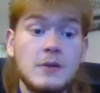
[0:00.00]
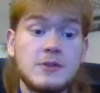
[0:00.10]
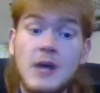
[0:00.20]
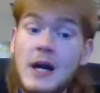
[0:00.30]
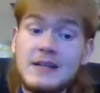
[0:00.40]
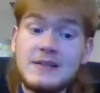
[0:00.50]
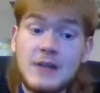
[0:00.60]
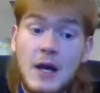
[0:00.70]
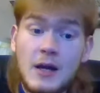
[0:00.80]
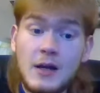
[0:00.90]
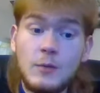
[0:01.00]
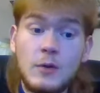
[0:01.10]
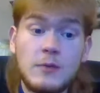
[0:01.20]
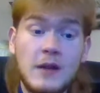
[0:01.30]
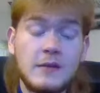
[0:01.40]
Johnny Sauter
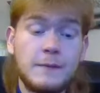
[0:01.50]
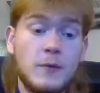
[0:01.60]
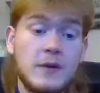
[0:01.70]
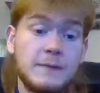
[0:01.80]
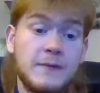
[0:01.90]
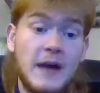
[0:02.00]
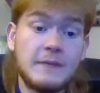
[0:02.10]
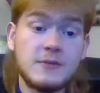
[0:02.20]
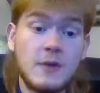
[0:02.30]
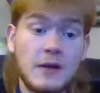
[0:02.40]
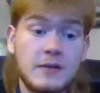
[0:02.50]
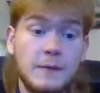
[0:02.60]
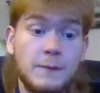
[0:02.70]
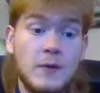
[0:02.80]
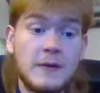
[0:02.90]
will run the 45 truck.
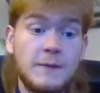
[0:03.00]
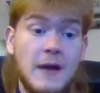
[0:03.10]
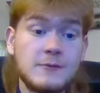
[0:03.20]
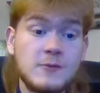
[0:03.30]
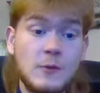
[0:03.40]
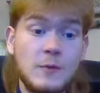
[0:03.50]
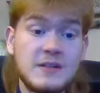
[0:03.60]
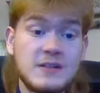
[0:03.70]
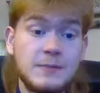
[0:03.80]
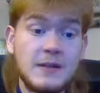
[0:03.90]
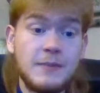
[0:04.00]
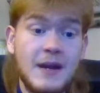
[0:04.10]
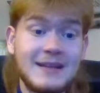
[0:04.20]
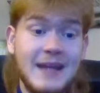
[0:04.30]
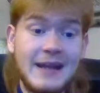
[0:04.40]
The 45 truck will be split
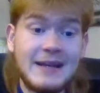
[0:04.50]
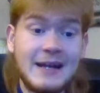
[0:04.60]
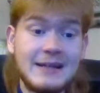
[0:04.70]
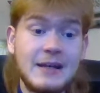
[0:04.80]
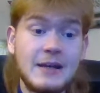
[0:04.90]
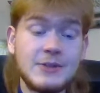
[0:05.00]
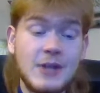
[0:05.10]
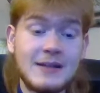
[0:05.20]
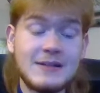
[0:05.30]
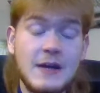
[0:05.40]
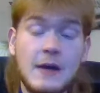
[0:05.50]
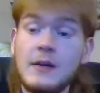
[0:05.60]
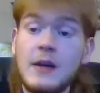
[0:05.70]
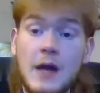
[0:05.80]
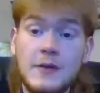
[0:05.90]
by Caden Honeycutt, Johnny Sauter,
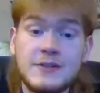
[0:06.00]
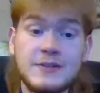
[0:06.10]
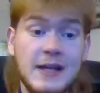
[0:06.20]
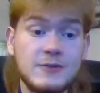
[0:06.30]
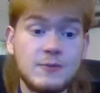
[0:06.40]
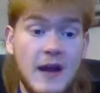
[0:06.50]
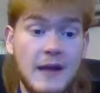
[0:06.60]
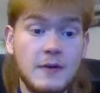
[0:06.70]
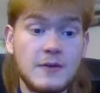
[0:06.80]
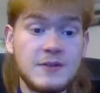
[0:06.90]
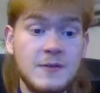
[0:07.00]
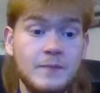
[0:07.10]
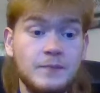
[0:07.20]
and other select drivers